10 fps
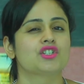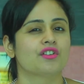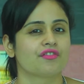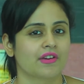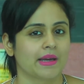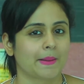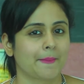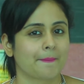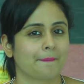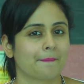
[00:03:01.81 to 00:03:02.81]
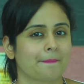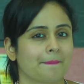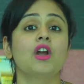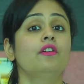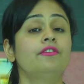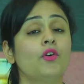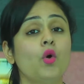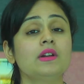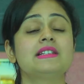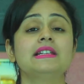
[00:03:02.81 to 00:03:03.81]
in a jiffy.
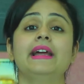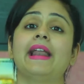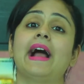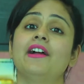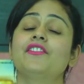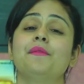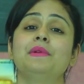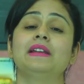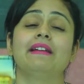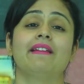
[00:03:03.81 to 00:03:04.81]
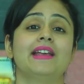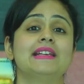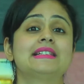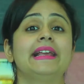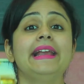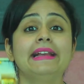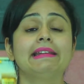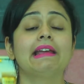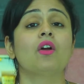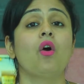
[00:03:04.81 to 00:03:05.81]
Fourth sin that I have committed is
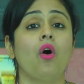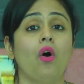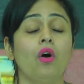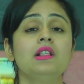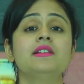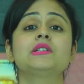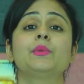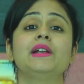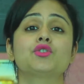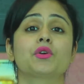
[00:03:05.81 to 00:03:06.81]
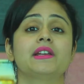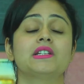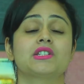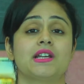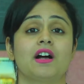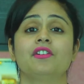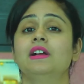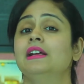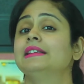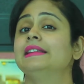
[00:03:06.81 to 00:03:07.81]
eating all the sweet sugary
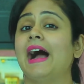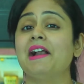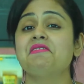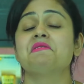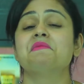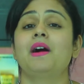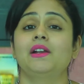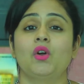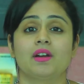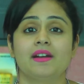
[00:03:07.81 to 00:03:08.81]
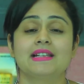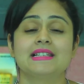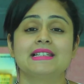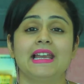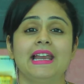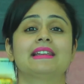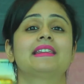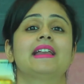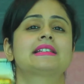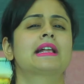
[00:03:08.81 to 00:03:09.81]
stuff that my daughter doesn't
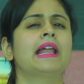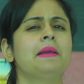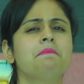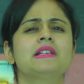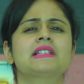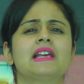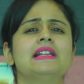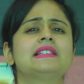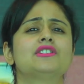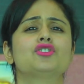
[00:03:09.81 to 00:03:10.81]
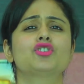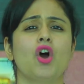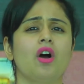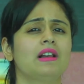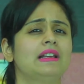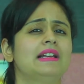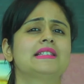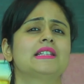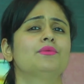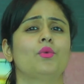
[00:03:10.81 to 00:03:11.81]
eat. That is cream biscuits and
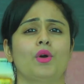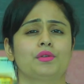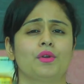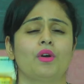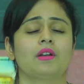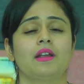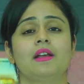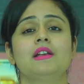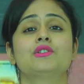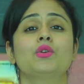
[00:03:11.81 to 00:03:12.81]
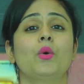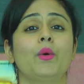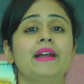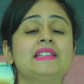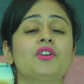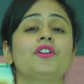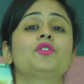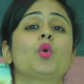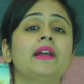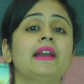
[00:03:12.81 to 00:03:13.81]
chocolates and whatnot. So
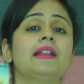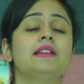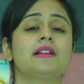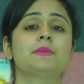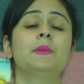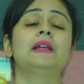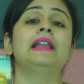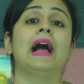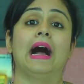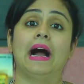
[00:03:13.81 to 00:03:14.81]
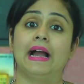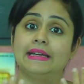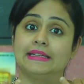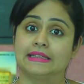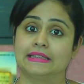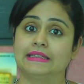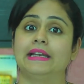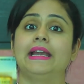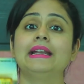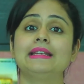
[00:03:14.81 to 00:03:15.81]
instead of throwing it in the dustbin, I
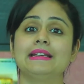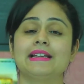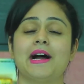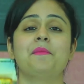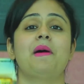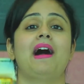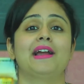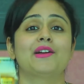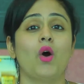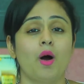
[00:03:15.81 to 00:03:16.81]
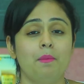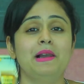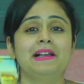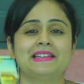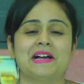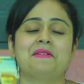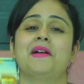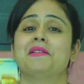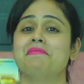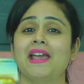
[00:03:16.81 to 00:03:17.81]
eat it up, I gobble it
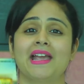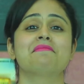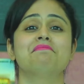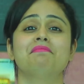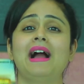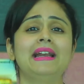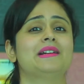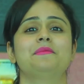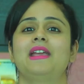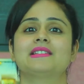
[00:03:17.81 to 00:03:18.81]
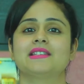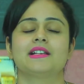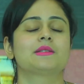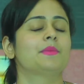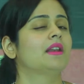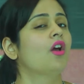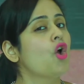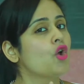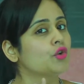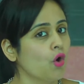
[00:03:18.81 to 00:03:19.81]
up and make my tummy as a dustbin.
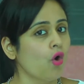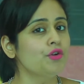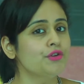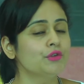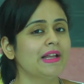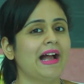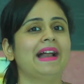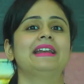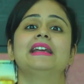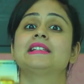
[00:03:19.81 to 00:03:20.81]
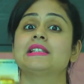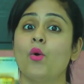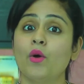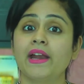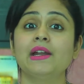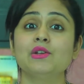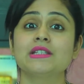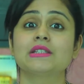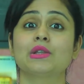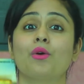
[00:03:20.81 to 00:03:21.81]
Don't do that. It's okay
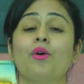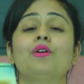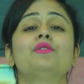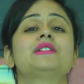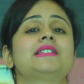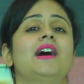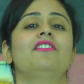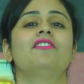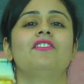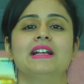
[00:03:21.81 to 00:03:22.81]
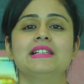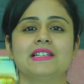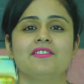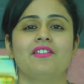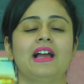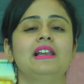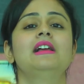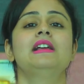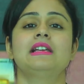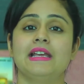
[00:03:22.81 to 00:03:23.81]
to throw stuff once in a
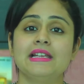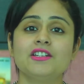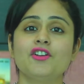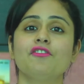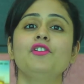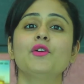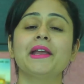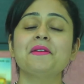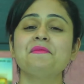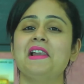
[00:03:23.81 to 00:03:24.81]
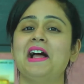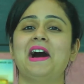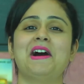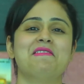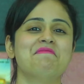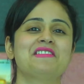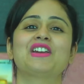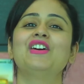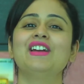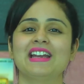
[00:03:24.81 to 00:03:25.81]
while. Instead of looking
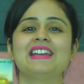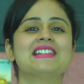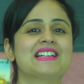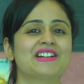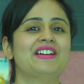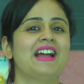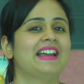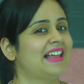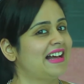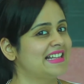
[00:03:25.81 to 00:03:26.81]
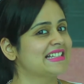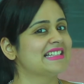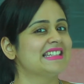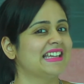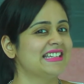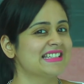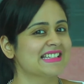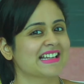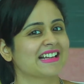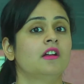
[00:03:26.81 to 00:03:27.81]
plump, throwing it is a good idea, isn't
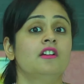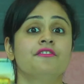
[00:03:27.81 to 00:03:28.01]
it?